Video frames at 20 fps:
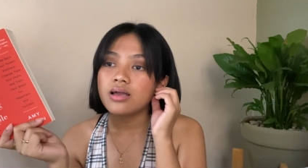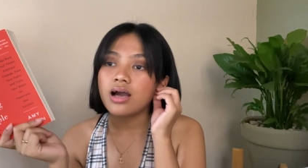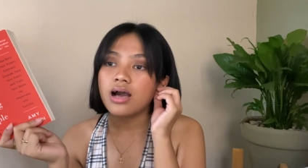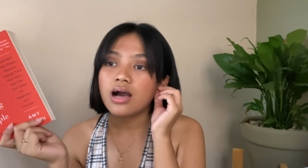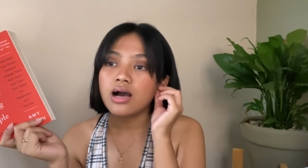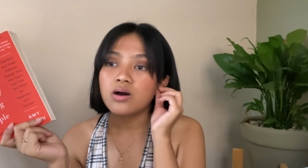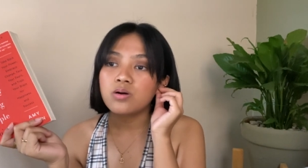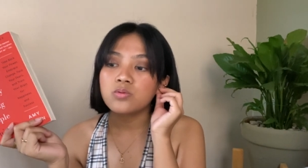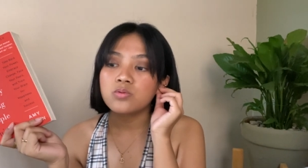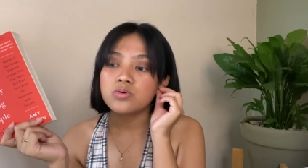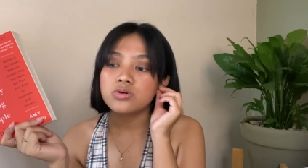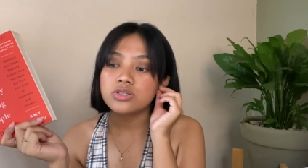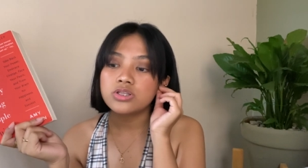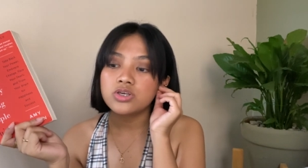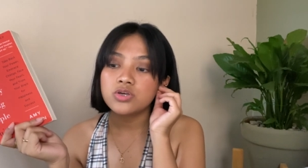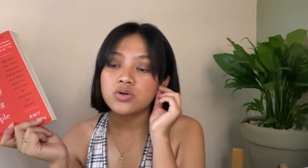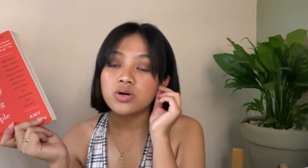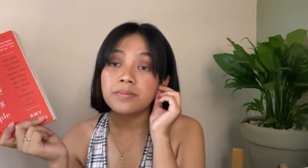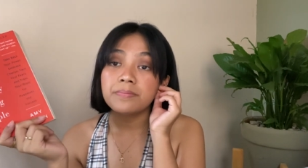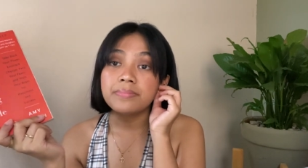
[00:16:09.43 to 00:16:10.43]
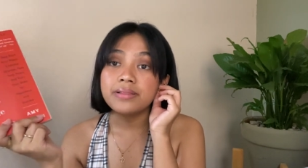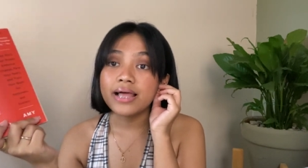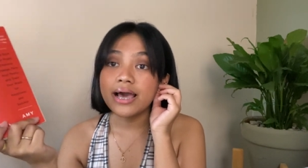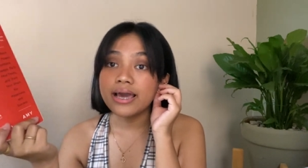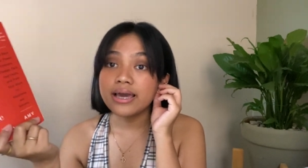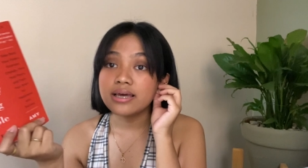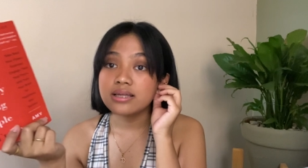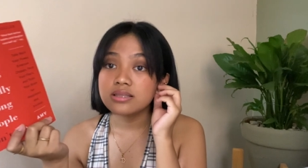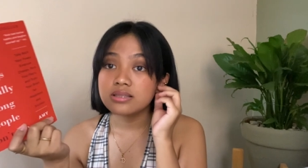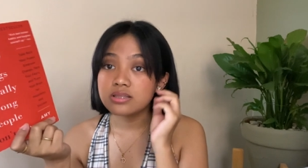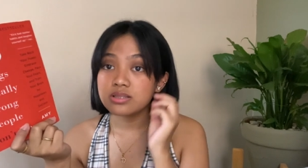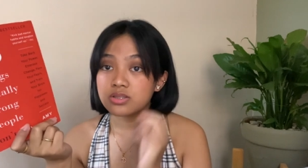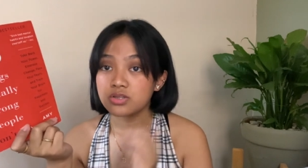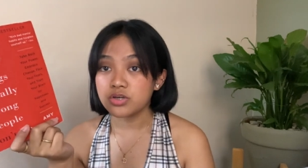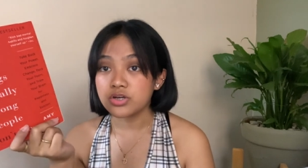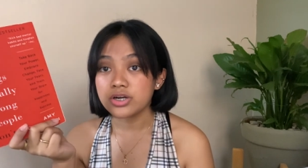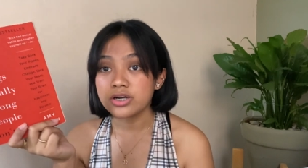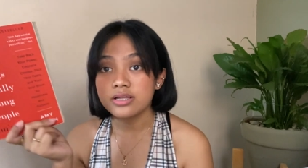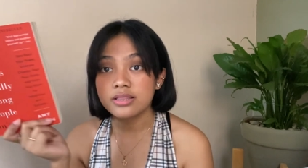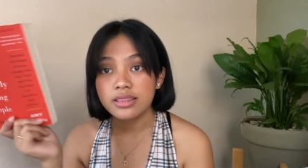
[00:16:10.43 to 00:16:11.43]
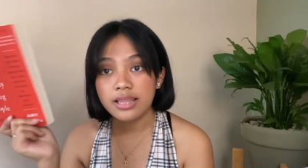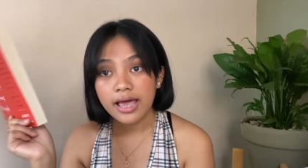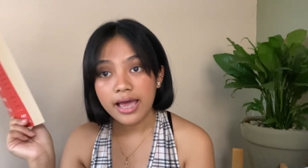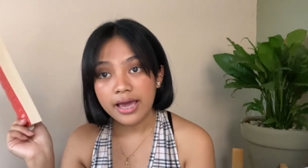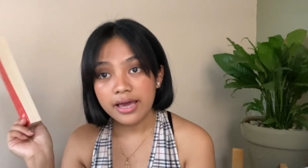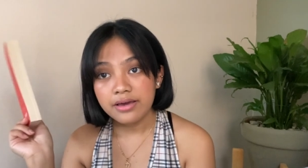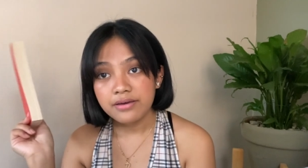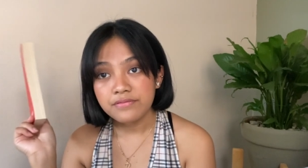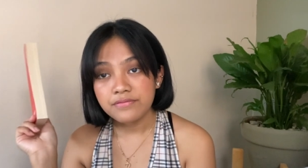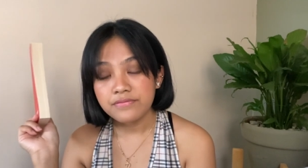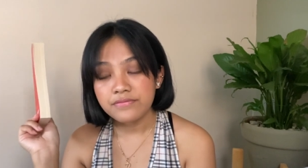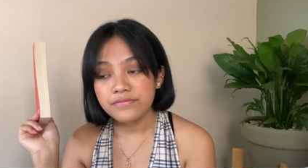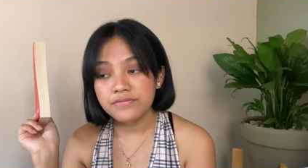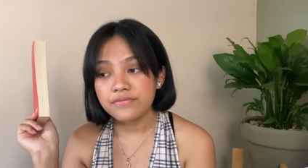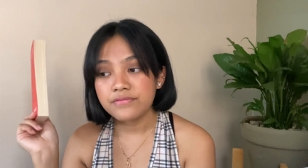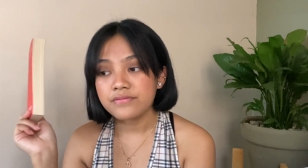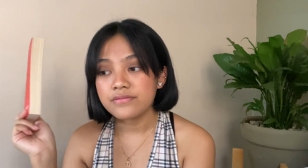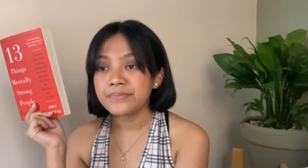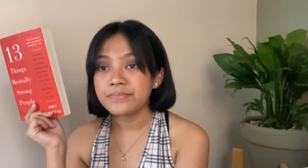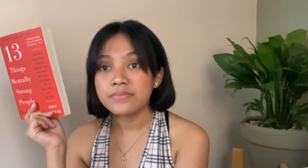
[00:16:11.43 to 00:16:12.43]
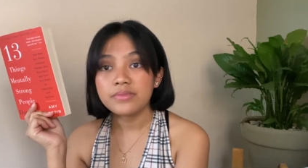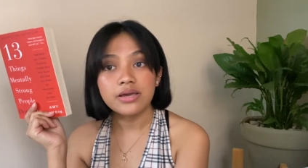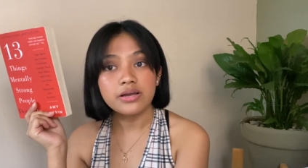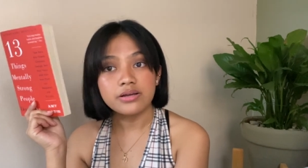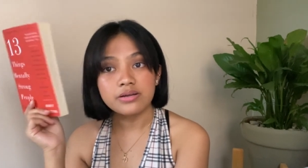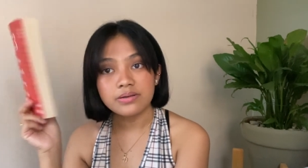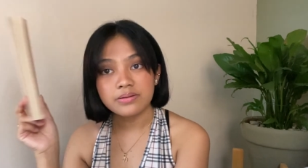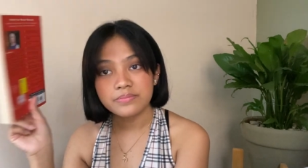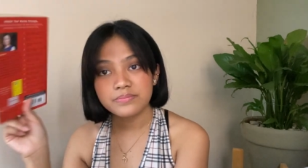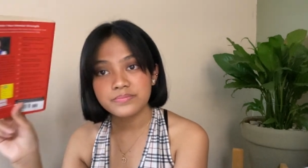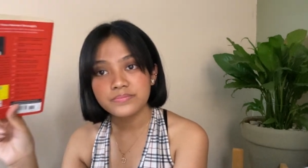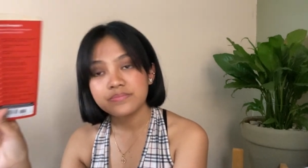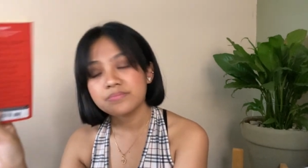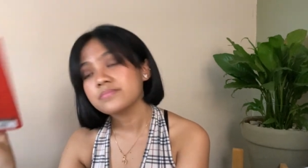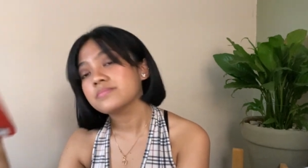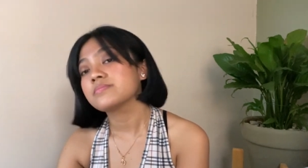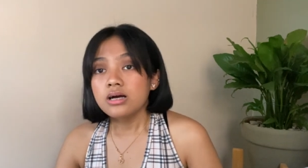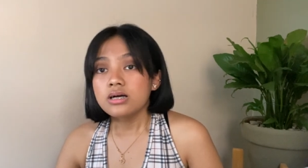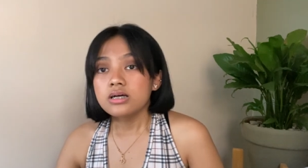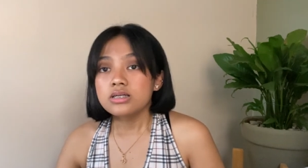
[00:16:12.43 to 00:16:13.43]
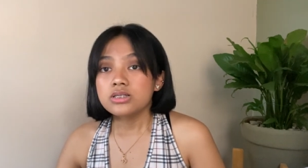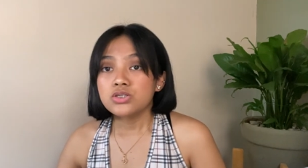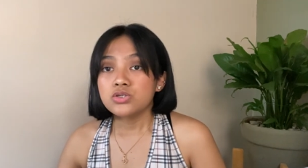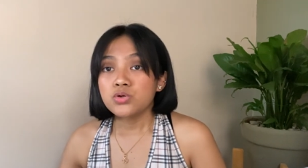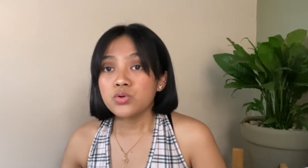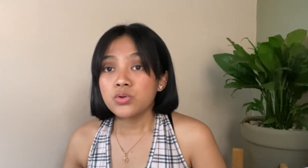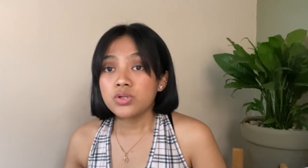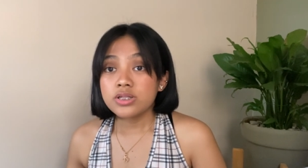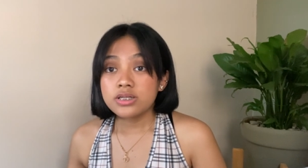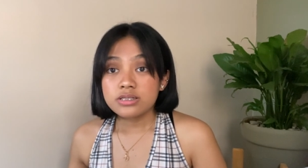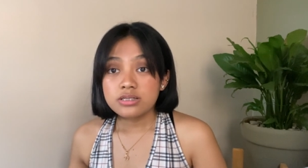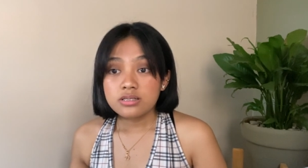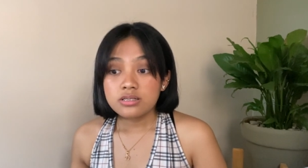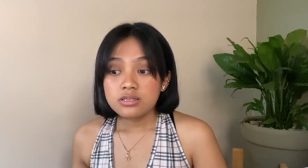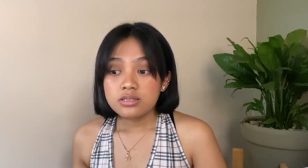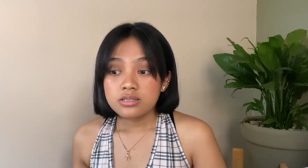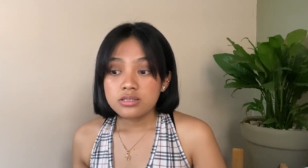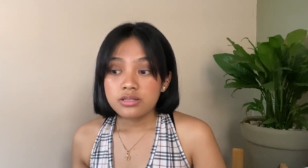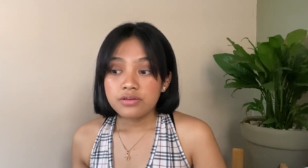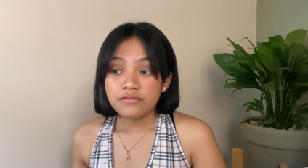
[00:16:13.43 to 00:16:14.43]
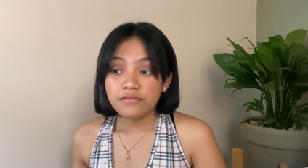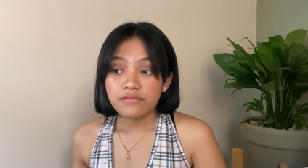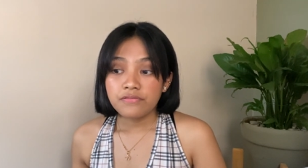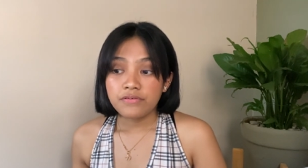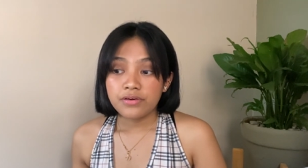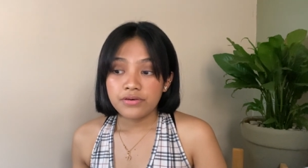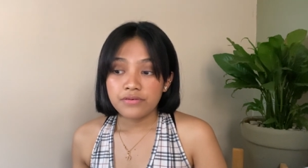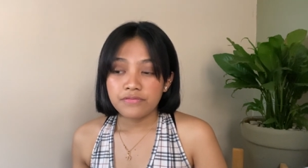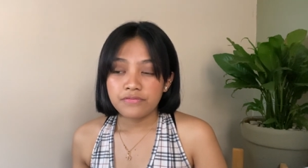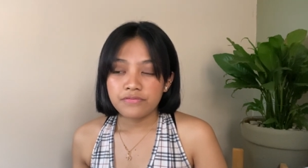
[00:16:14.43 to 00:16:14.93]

How would you apply it to your life? There. So this is the 5th